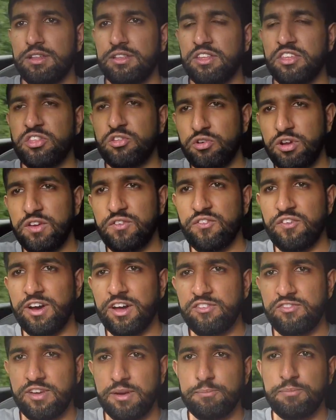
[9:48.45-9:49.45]

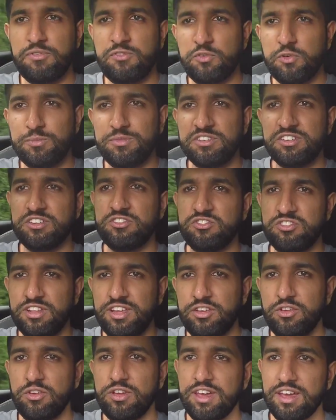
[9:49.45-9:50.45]
3.5 M performance engine
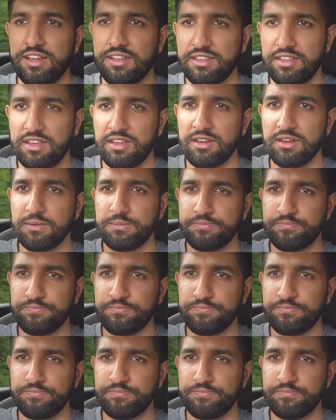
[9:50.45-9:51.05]
that you get in the